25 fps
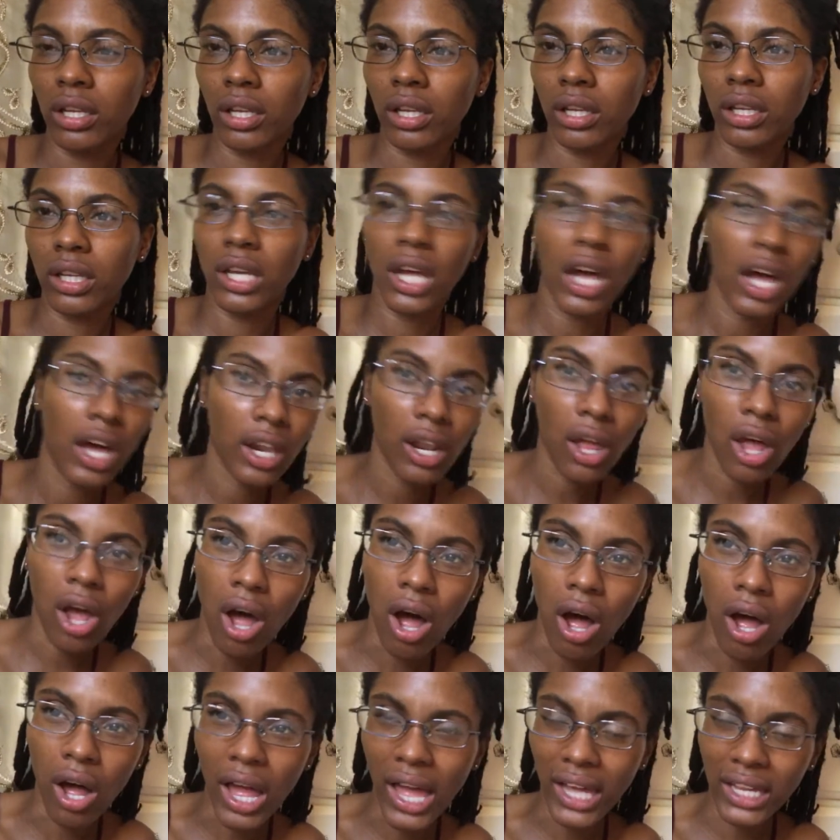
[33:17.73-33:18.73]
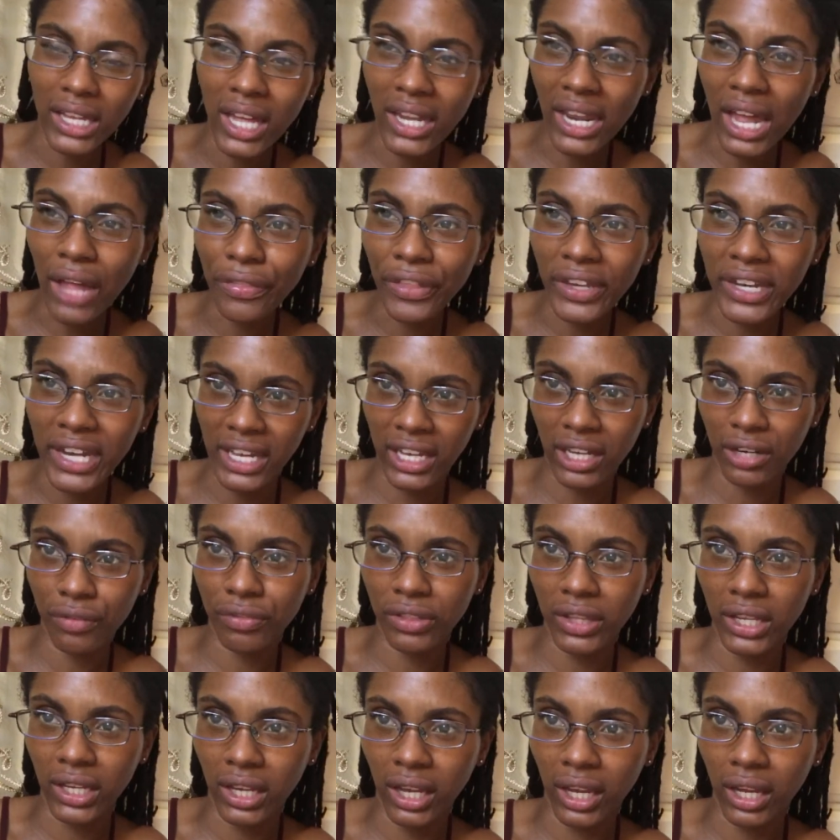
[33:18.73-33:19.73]
cut out the negative
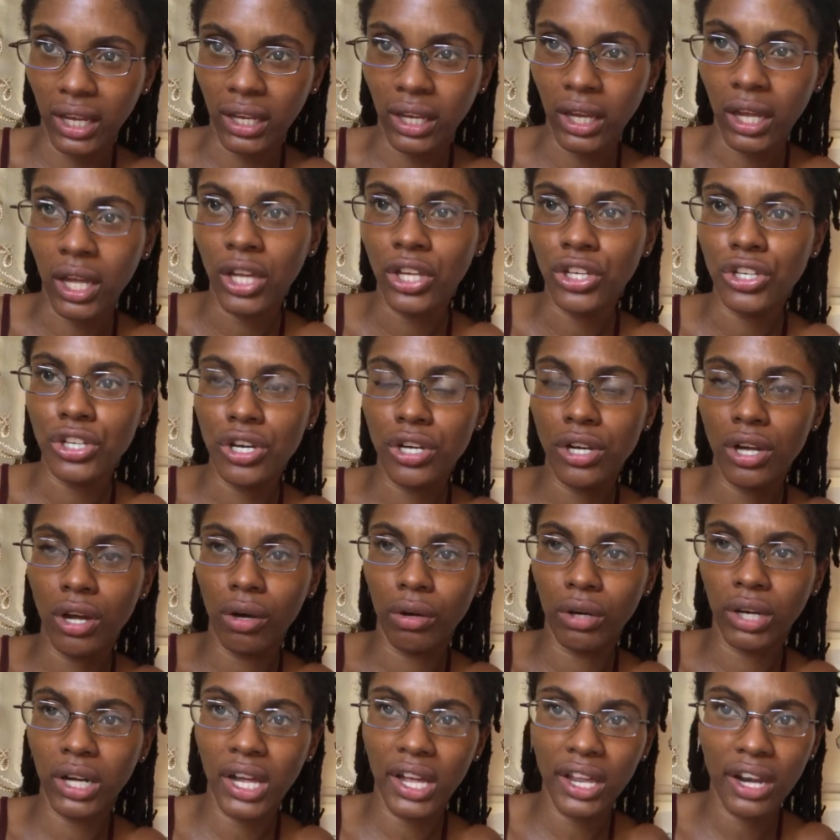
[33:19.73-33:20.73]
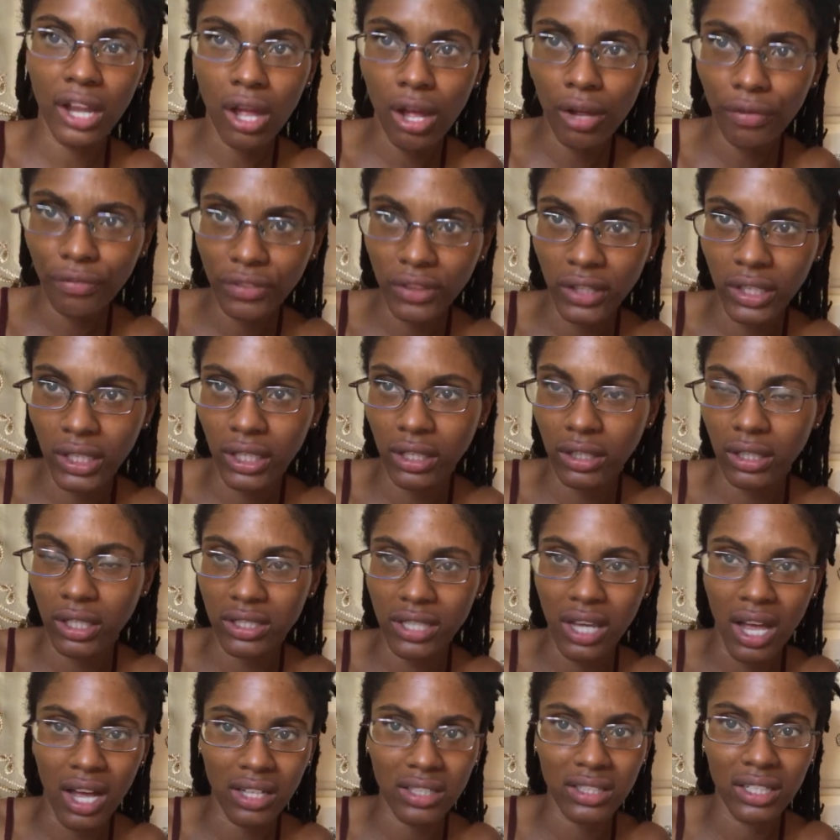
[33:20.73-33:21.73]
thinking, you know, cut off the
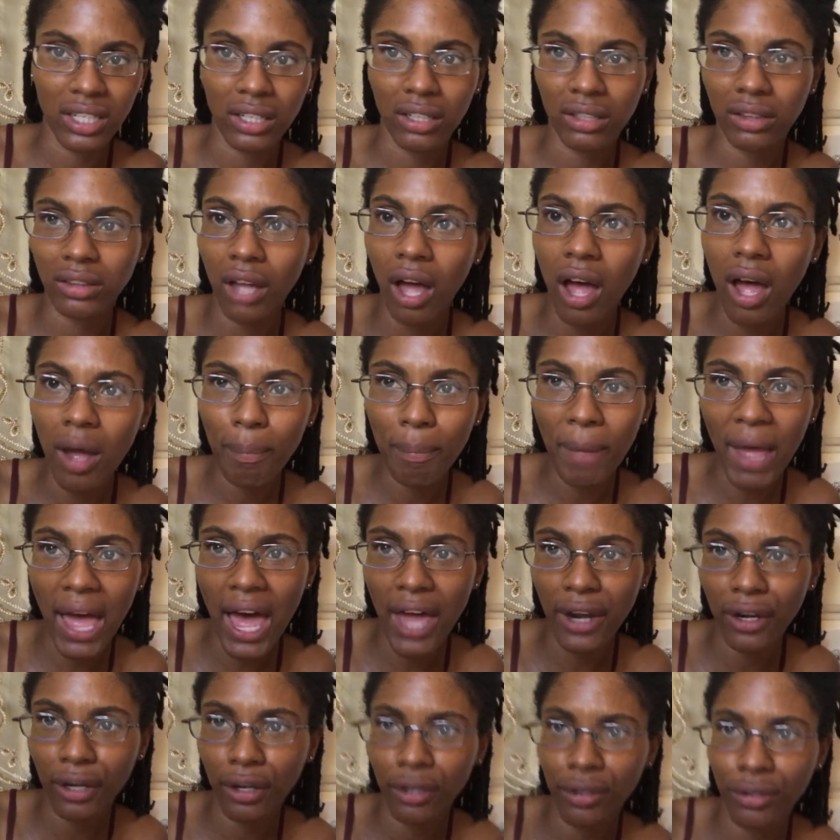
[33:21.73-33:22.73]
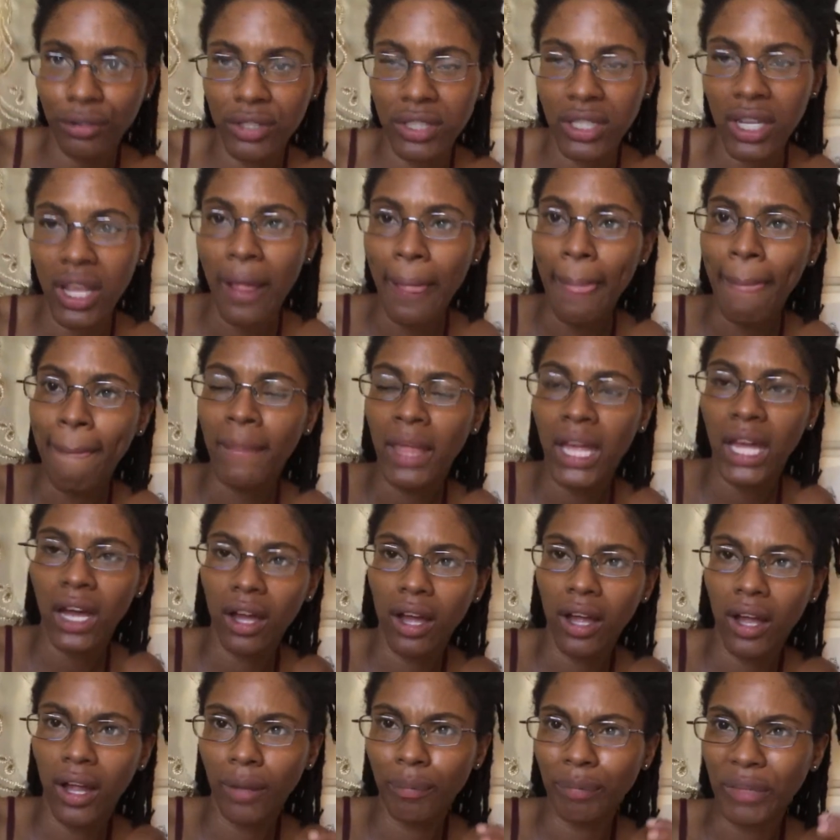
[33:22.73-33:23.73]
toxic thought patterns.
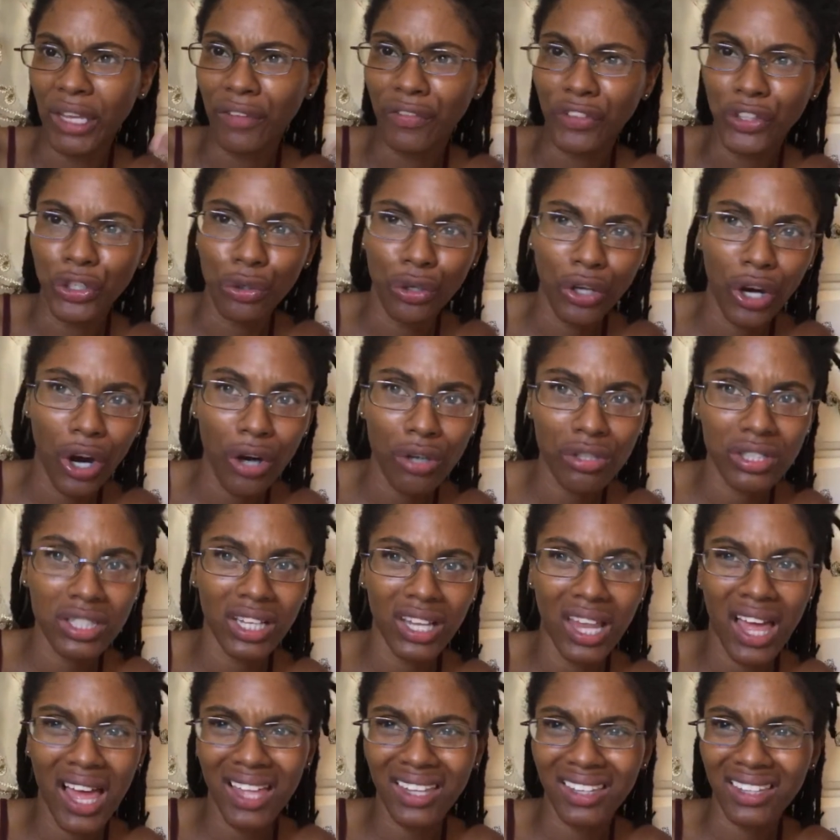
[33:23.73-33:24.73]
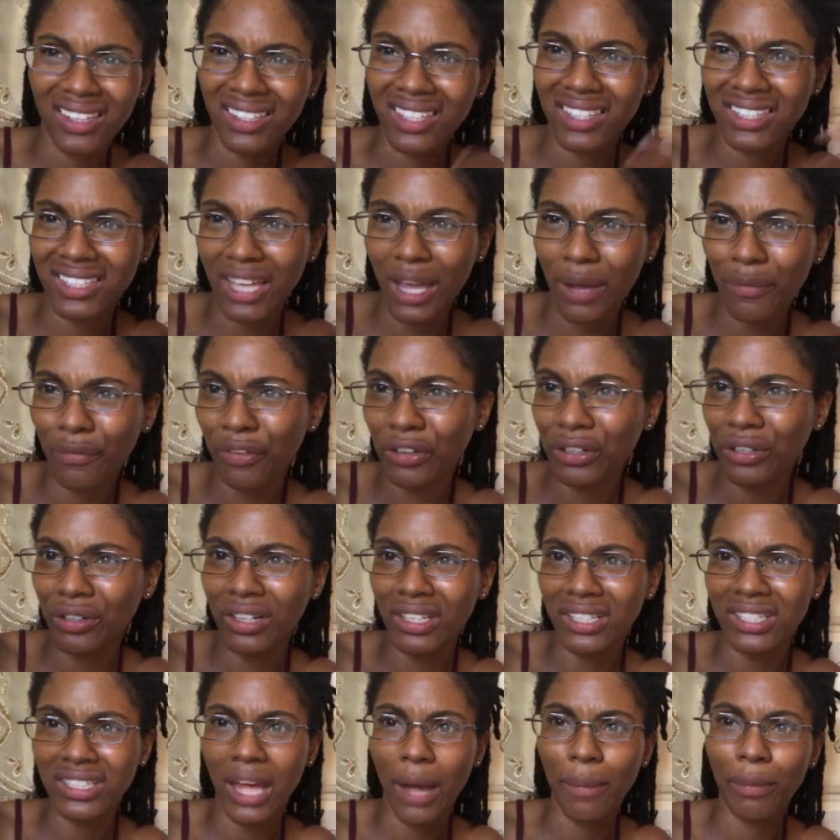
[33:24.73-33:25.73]
If you curse a lot, this is time for you
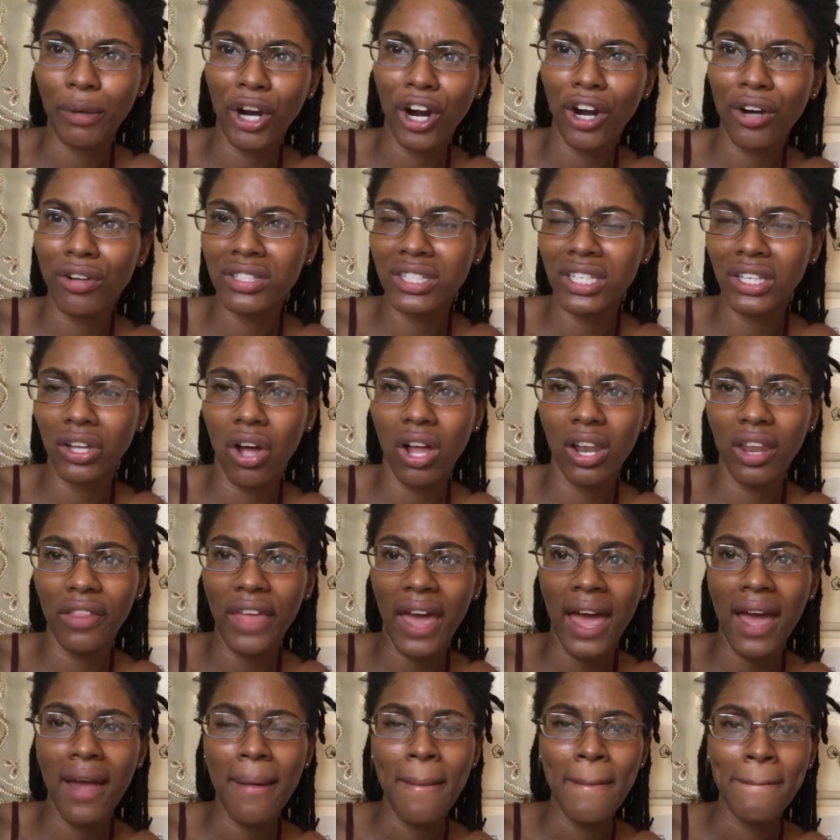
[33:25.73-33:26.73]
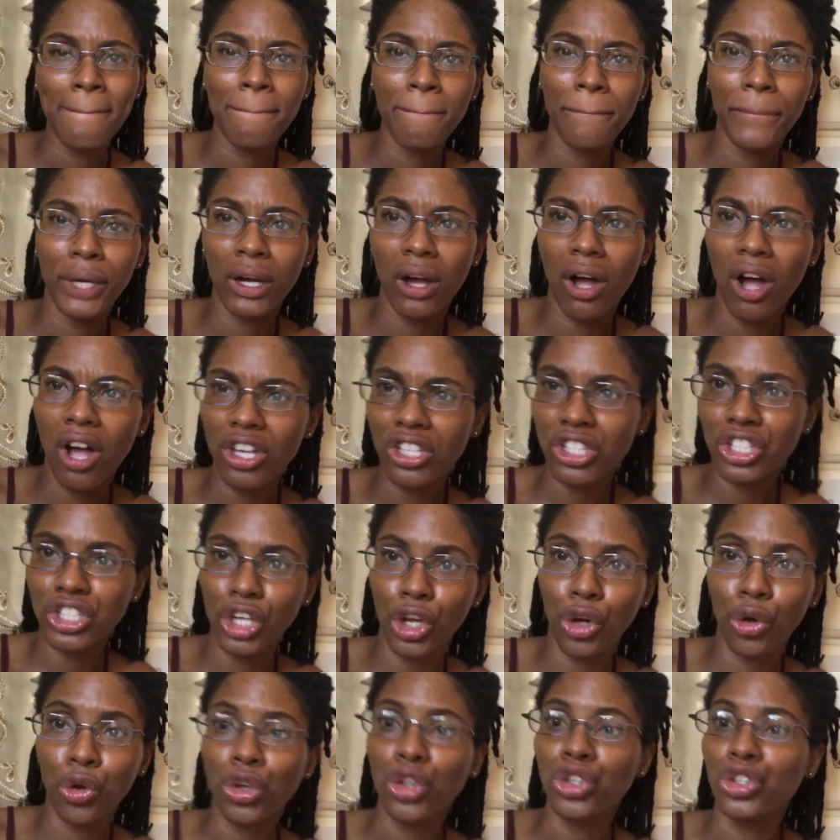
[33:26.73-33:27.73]
to stop cursing, all of that. But
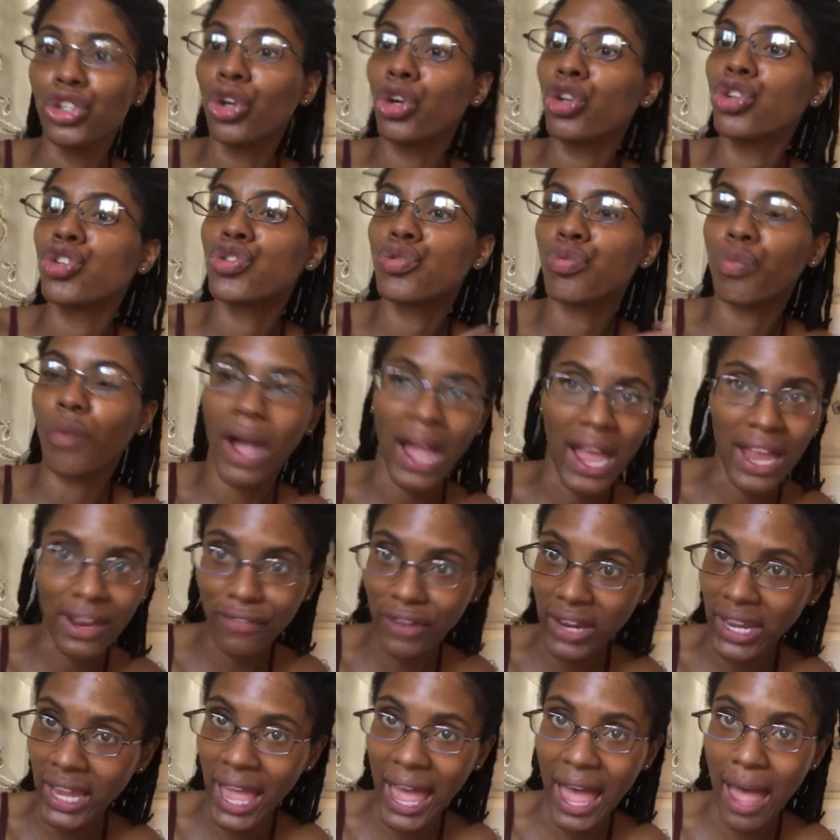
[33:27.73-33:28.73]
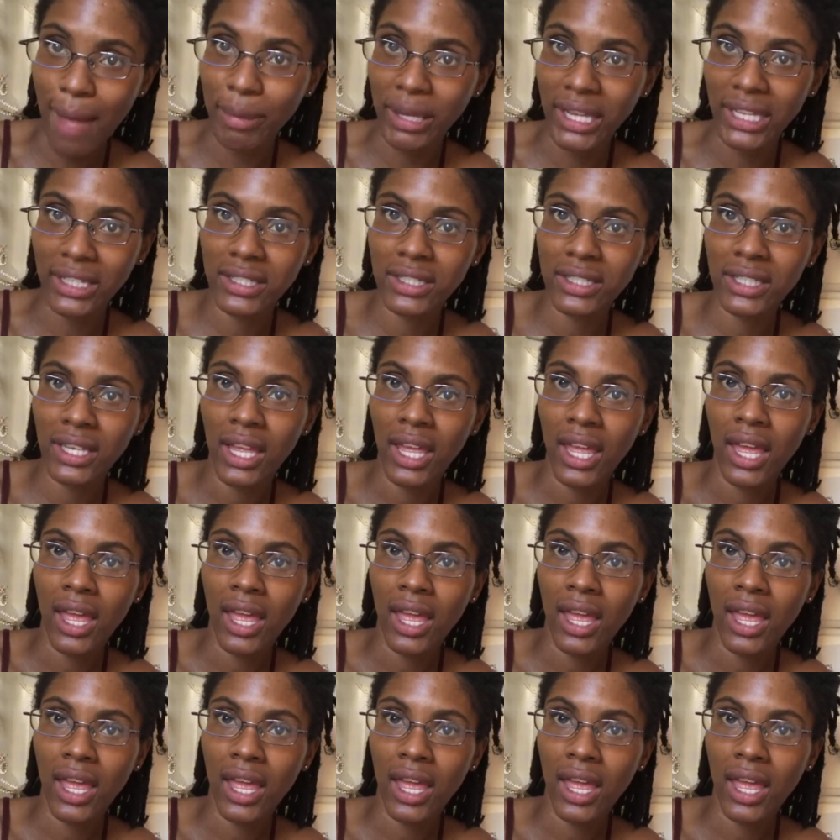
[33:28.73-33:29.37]
also your driving habits.